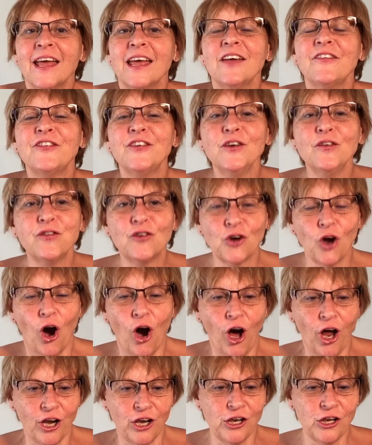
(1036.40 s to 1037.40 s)
If you've
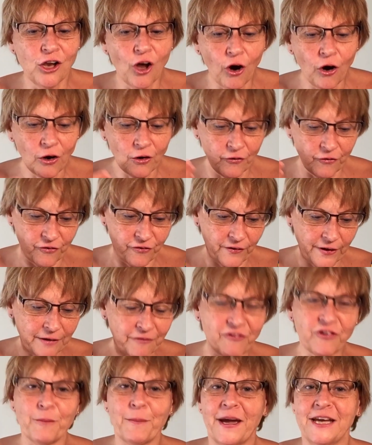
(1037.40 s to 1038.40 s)
got a lot of
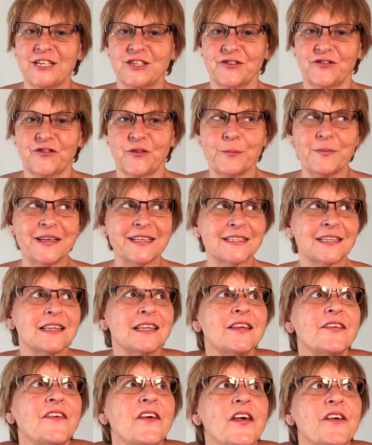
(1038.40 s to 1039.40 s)
information from this,
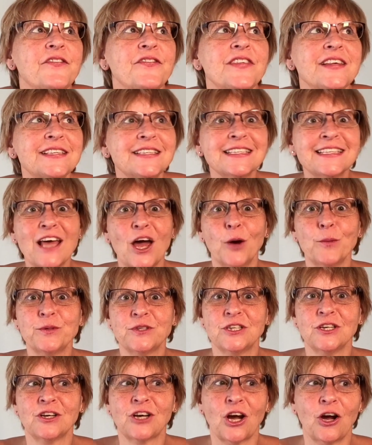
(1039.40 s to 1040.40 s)
and if this has
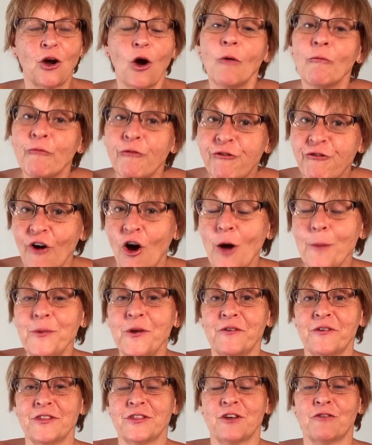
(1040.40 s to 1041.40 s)
helped you confirm
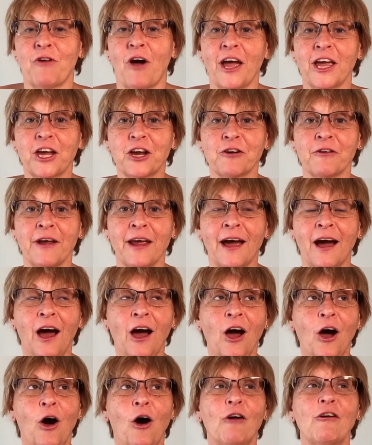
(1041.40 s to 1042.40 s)
you're in the right career,
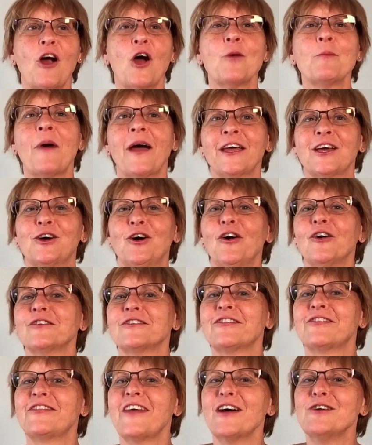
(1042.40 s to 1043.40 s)
or oh my
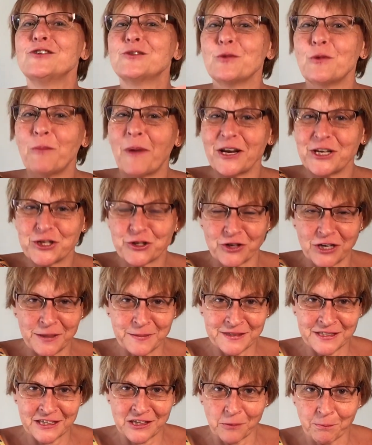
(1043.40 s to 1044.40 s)
God, those were my
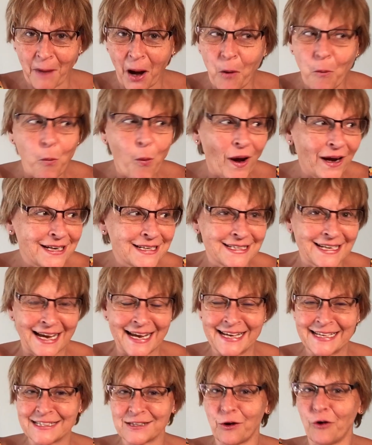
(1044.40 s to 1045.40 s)
dreams, my one
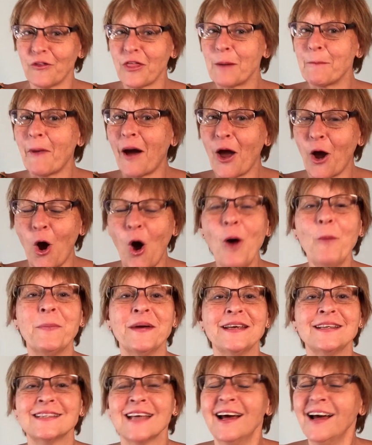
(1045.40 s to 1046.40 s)
days, or they're my
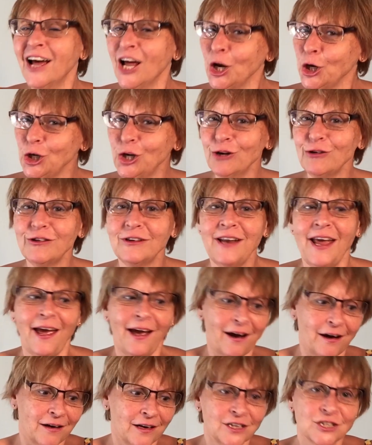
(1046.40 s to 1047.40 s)
hobbies, look
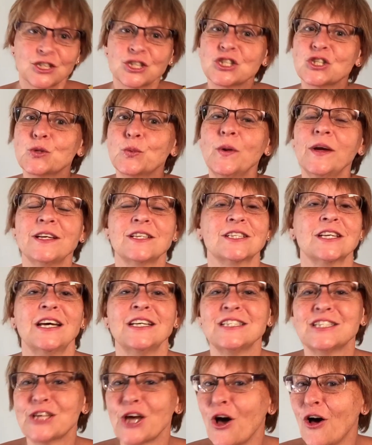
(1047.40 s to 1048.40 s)
now to switch
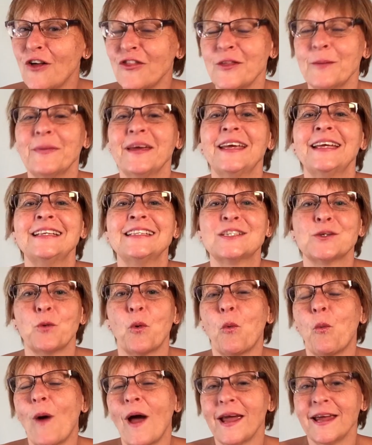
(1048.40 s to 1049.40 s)
and turn them into
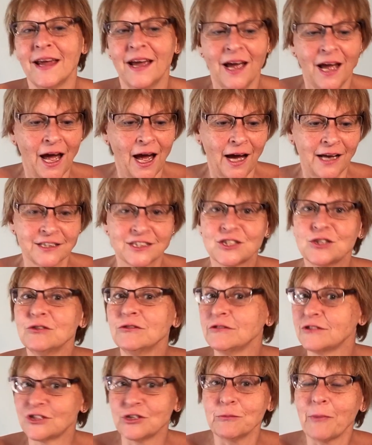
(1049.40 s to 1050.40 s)
a way
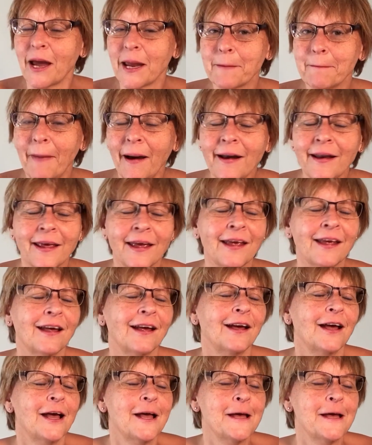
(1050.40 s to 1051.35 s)
to make money.